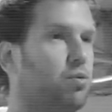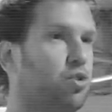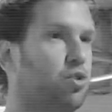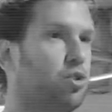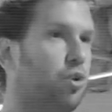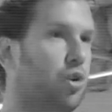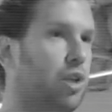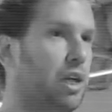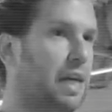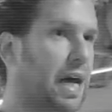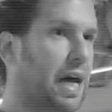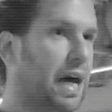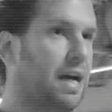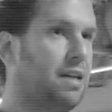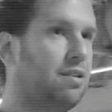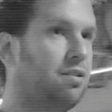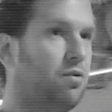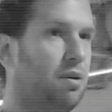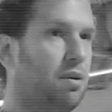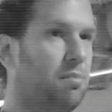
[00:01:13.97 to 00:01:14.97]
So the
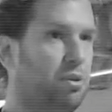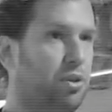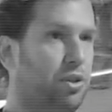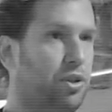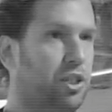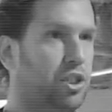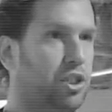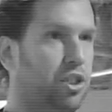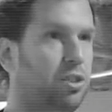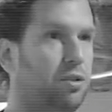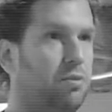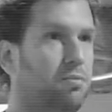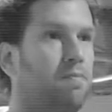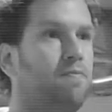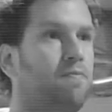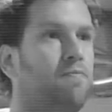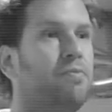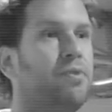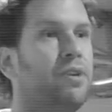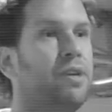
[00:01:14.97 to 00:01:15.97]
last repetition
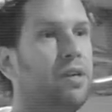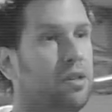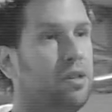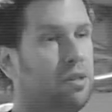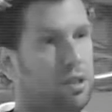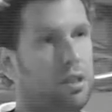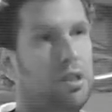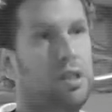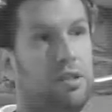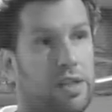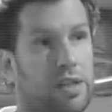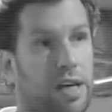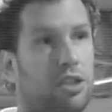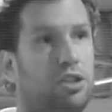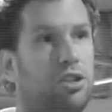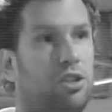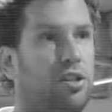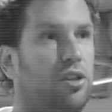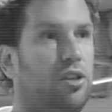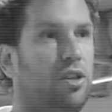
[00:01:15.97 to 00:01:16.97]
is
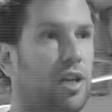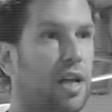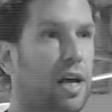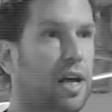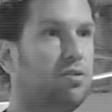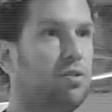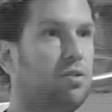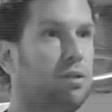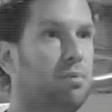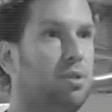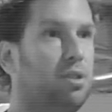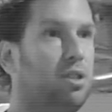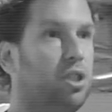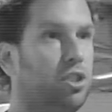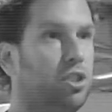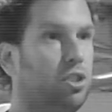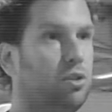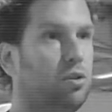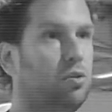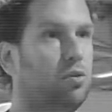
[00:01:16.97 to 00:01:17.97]
actually the last
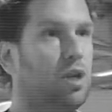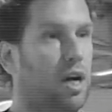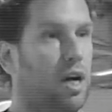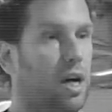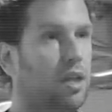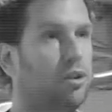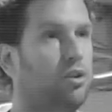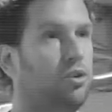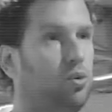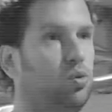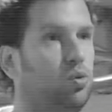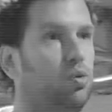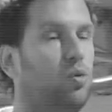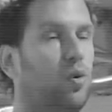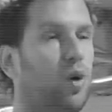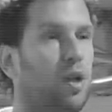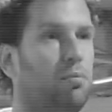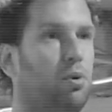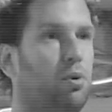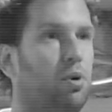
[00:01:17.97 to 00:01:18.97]
repetition. You can't do
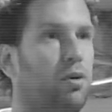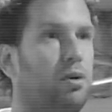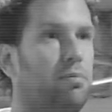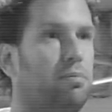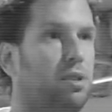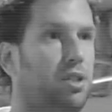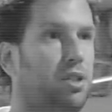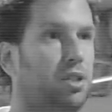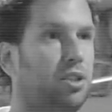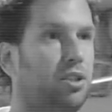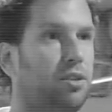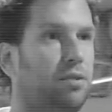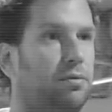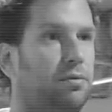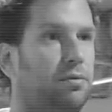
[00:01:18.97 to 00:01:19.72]
1 more repetition.